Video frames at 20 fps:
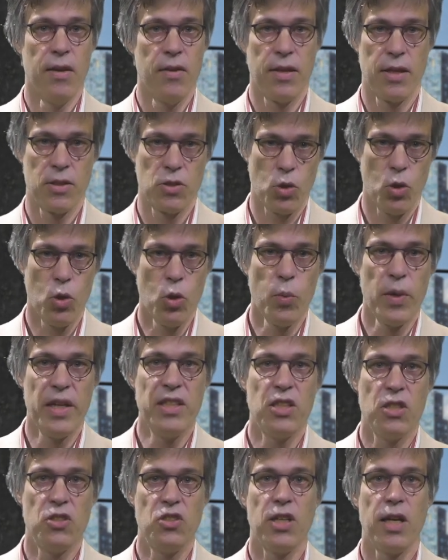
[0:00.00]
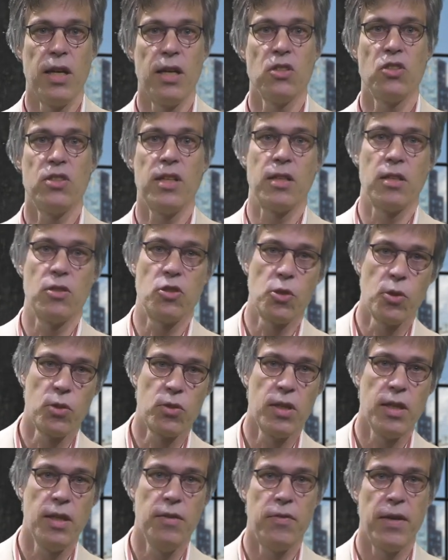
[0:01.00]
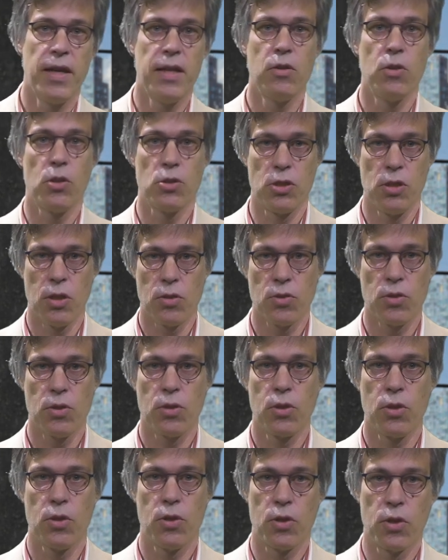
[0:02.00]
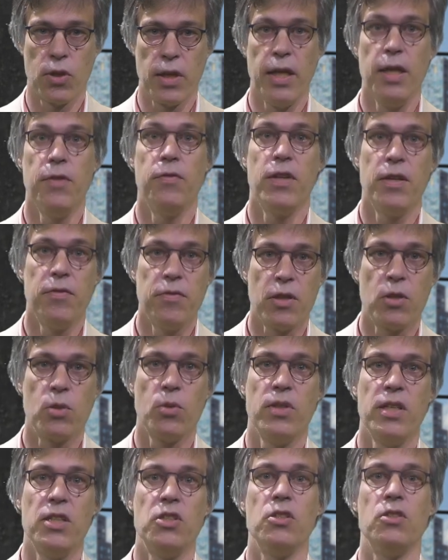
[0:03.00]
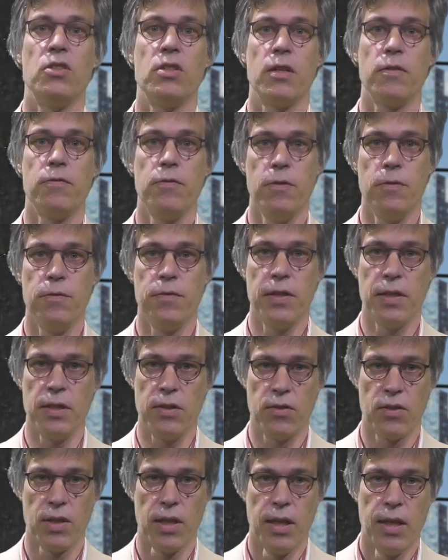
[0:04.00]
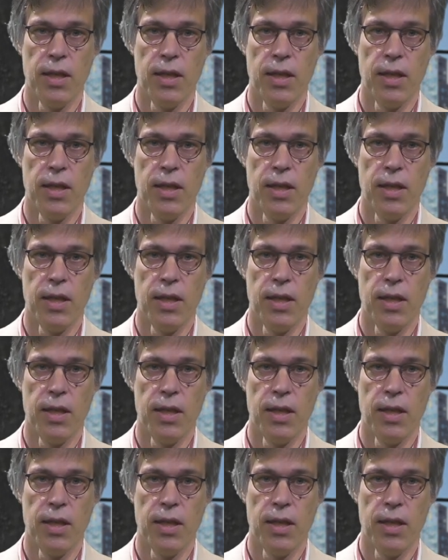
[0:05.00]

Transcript: There's always a chance that a certain event does not occur, even if the conditions are fulfilled.